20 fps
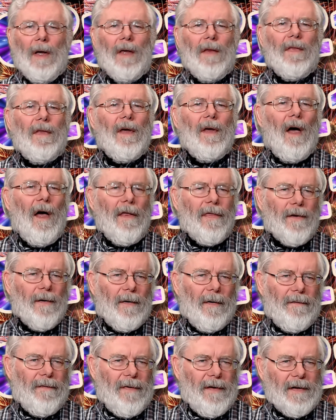The author
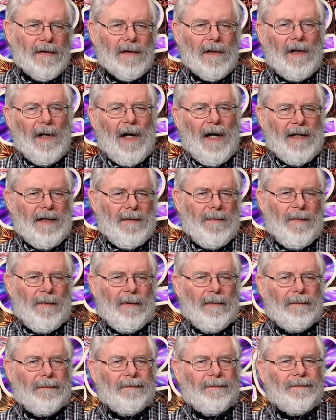of this Gospel
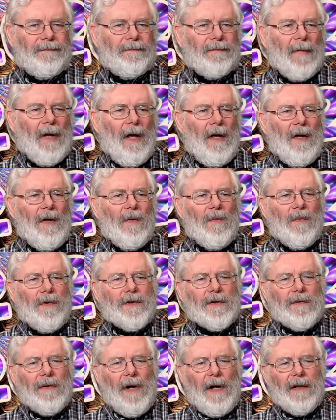was
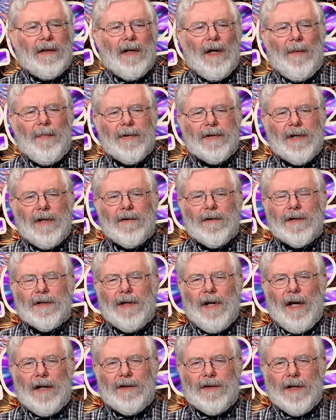trying to help us
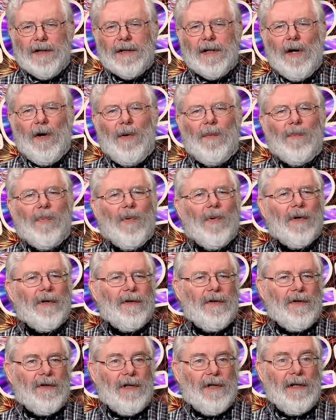understand just how
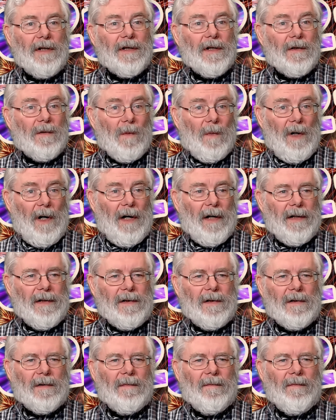important Jesus
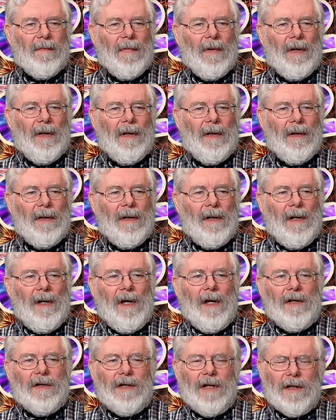was.
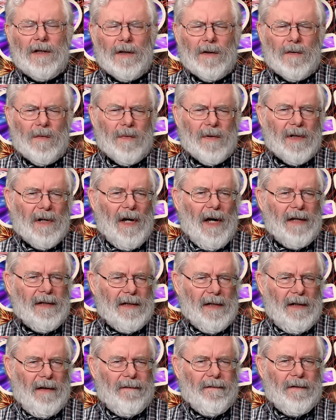Jesus was God's
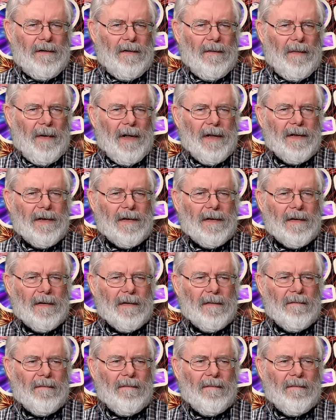gift to us.